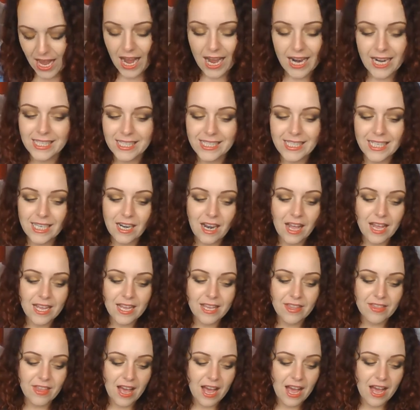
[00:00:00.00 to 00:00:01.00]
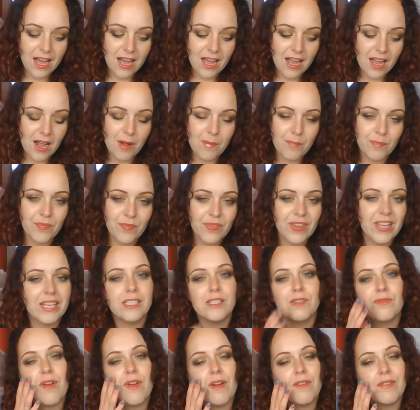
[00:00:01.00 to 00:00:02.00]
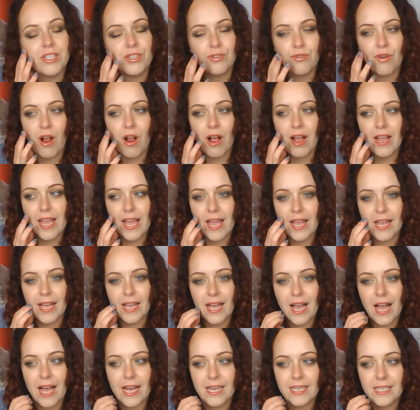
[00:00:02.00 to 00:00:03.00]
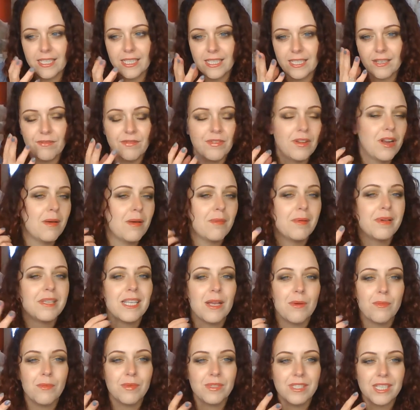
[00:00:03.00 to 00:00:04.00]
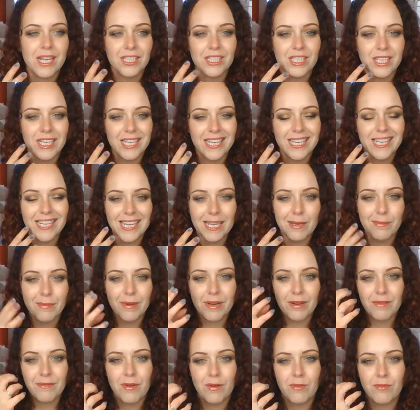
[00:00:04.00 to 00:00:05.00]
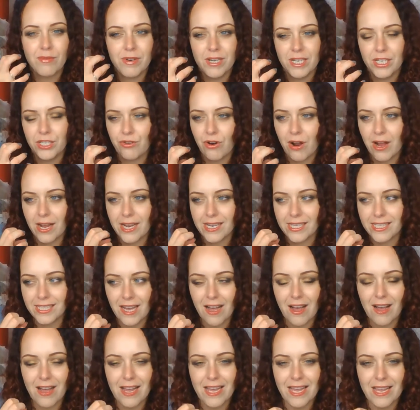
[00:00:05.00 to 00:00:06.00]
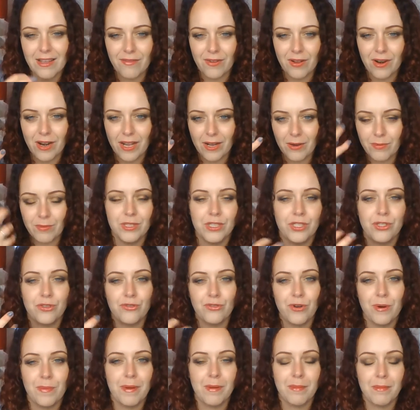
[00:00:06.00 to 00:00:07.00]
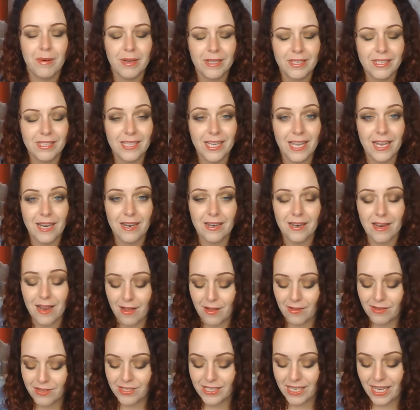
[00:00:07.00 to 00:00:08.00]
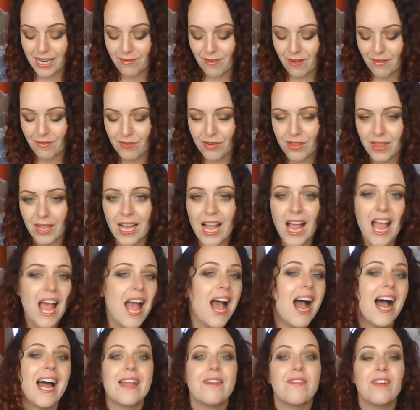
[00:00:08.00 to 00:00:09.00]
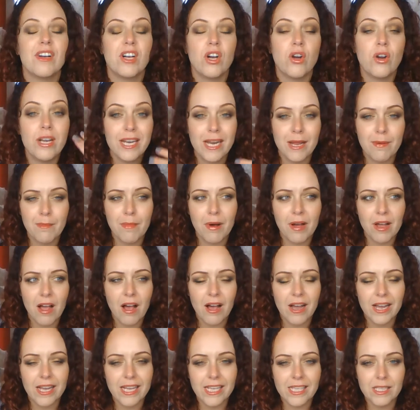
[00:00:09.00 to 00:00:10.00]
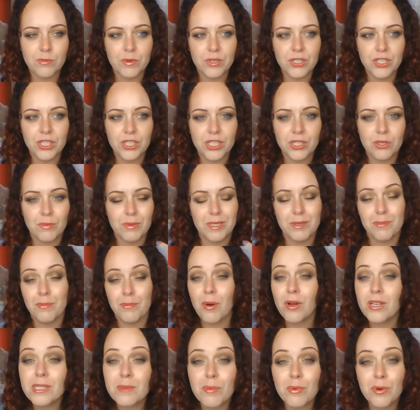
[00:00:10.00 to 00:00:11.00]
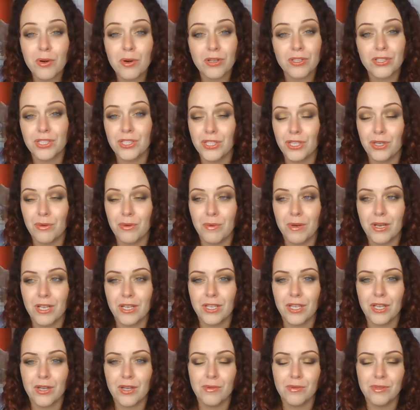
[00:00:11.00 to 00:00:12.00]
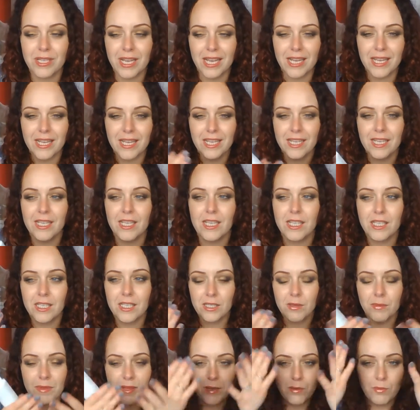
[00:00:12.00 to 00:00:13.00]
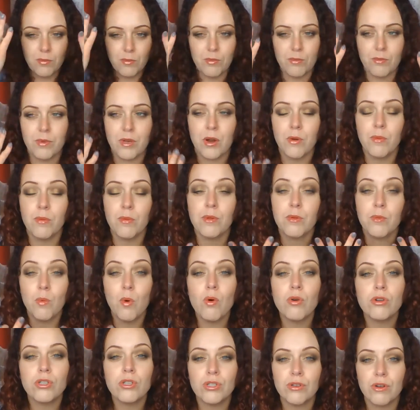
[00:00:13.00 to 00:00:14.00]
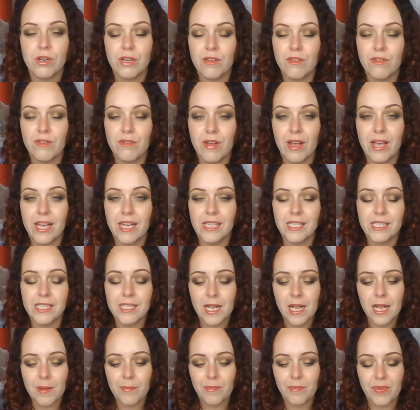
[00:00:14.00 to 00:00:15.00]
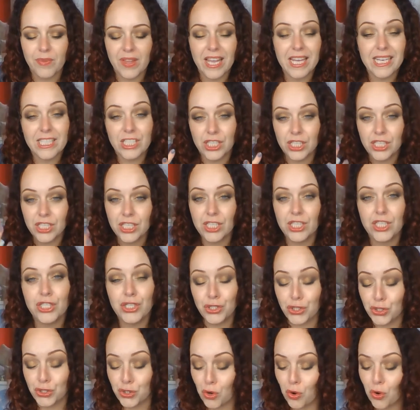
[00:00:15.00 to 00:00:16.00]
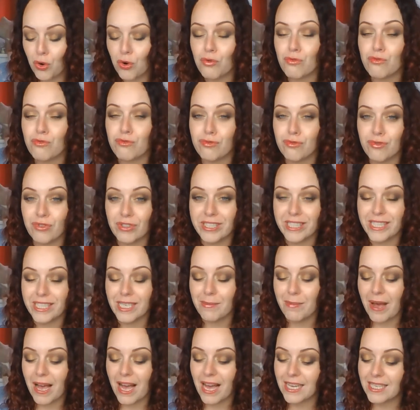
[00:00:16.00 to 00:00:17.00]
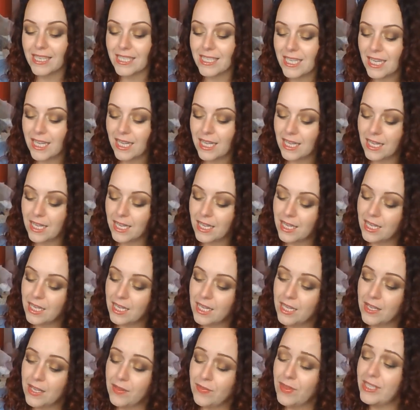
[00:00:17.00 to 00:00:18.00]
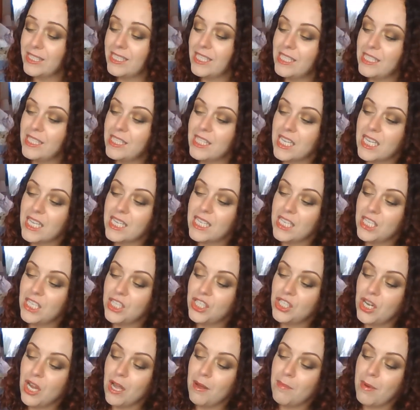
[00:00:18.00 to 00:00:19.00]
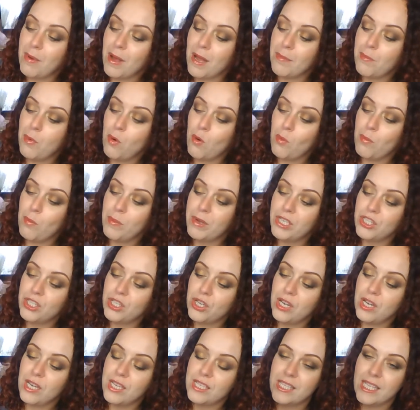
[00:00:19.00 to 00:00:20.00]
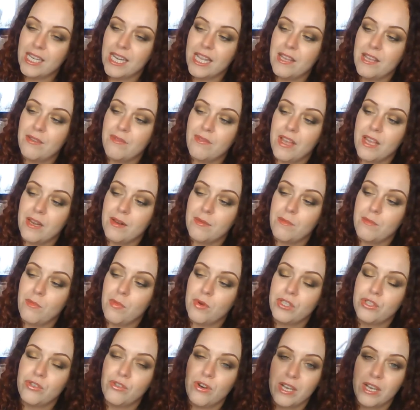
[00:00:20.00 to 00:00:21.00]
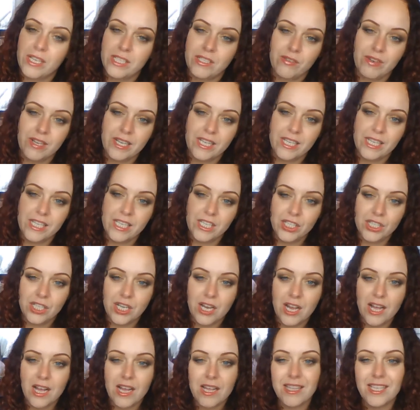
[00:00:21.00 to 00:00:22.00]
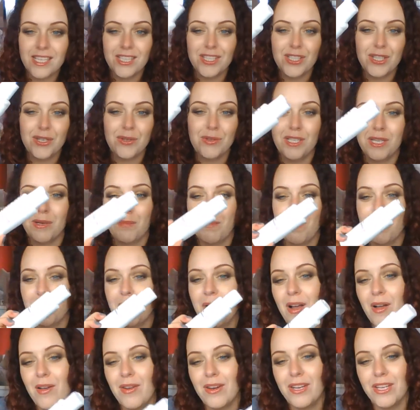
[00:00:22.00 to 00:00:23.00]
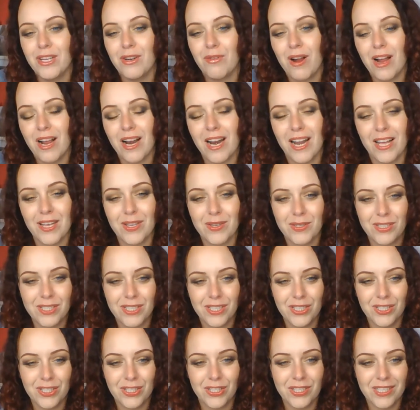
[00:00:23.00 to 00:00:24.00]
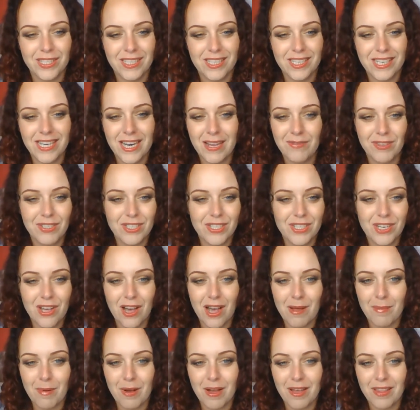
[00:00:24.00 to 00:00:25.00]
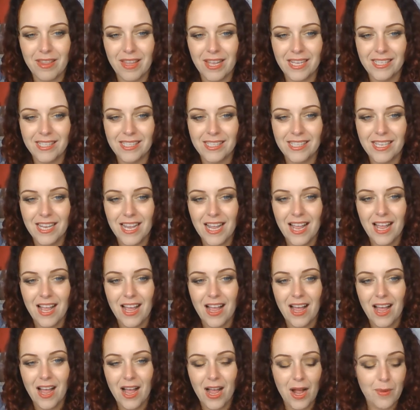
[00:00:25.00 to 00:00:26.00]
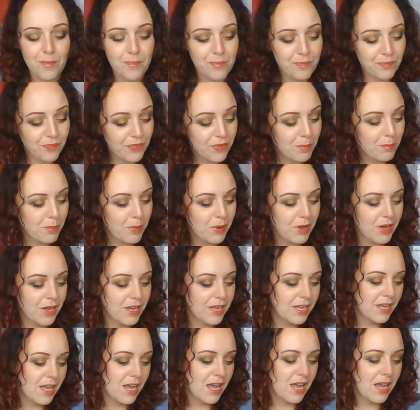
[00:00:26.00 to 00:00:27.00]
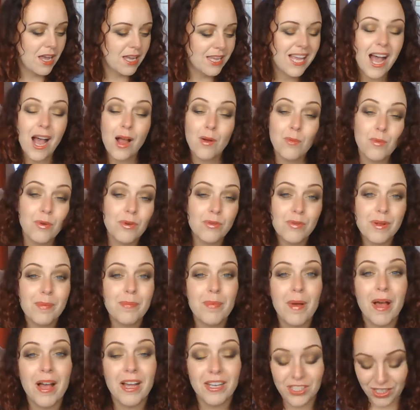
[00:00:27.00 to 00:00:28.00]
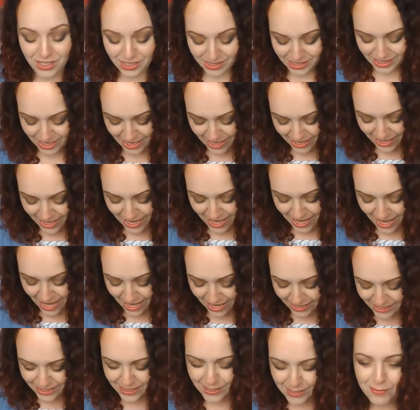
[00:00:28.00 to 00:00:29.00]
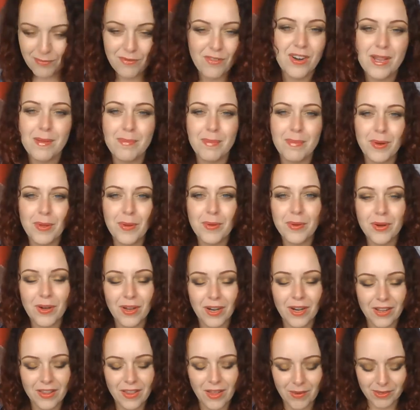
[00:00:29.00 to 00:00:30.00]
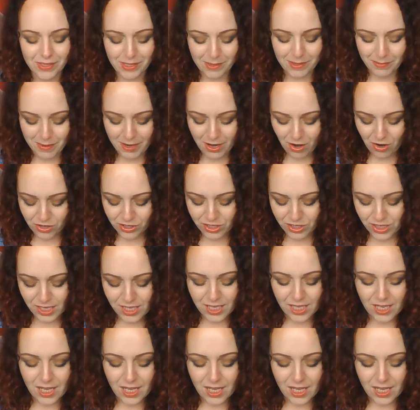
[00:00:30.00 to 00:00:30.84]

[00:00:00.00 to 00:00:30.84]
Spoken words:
and I didn't like that. It's very drying, and I didn't feel like my skin was actually clean, but it felt really dry and tight. It felt like it was stripping my skin of everything, and if I got it near my eyes, which is almost impossible not to do when you're using something, you know, with water on your face, it just stung really bad. This is the conditioner by Paul Mitchell. It's a leave-in moisturizer and conditioner. This used to be my holy grail. I used to just live and die by this. Yeah, I would repurchase it. Yeah, it's a funny blue color though. It's a bit odd.